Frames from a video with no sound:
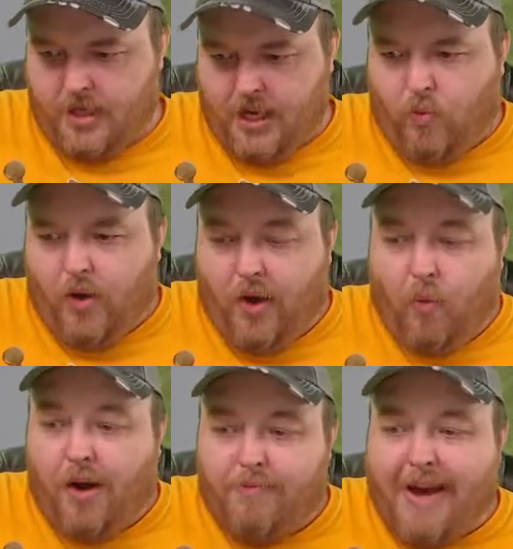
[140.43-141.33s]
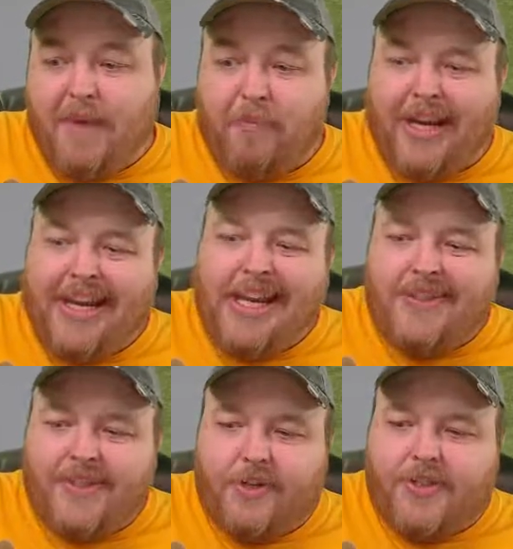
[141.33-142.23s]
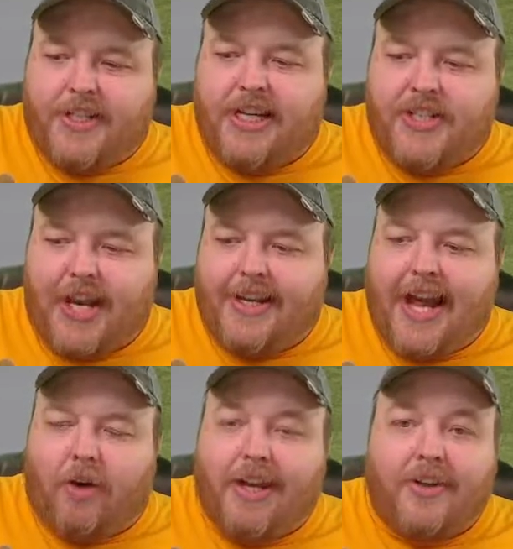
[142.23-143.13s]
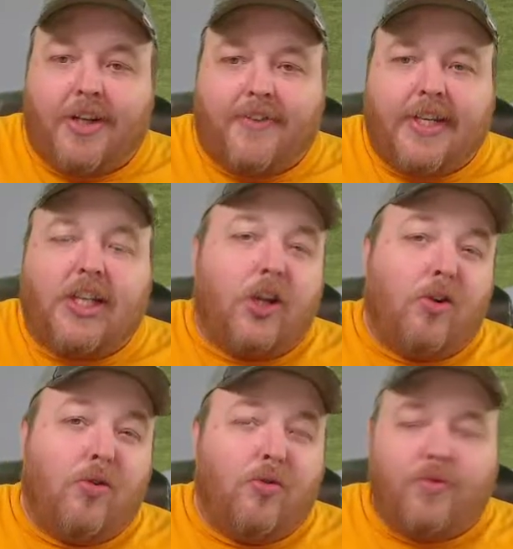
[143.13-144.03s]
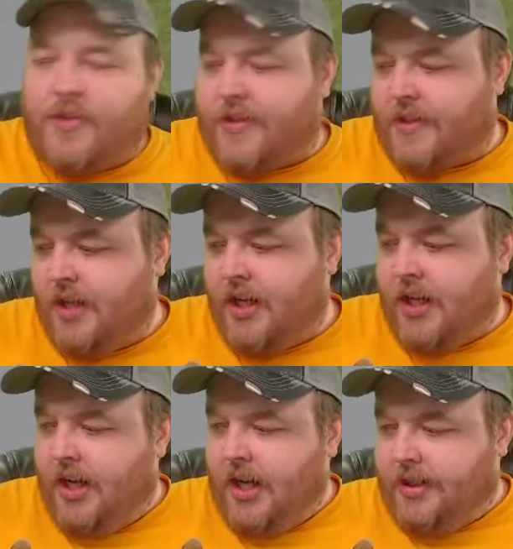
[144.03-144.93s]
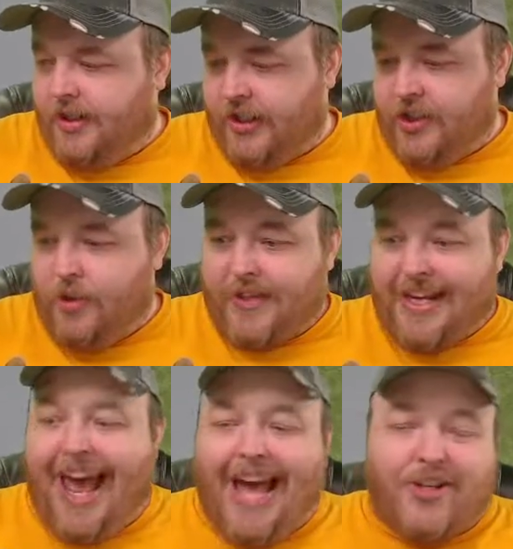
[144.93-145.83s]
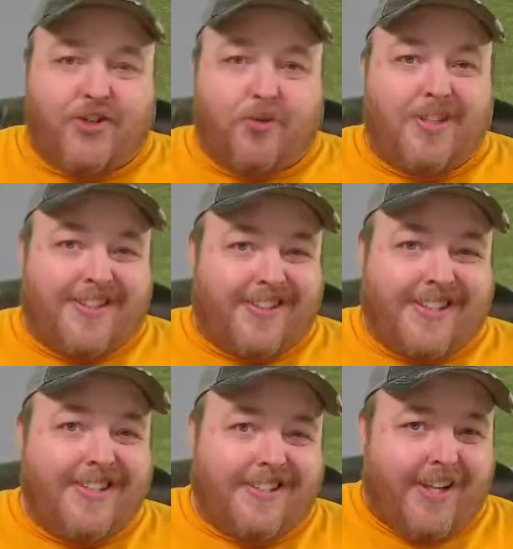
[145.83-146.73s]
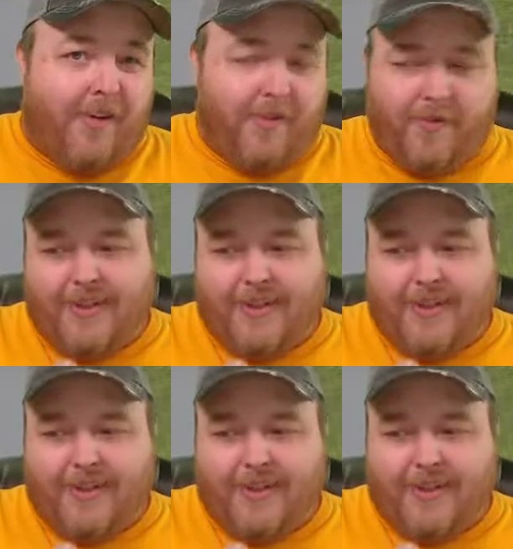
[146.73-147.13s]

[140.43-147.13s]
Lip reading: What might be easier, TJ? Now does it use like asterisks and stuff?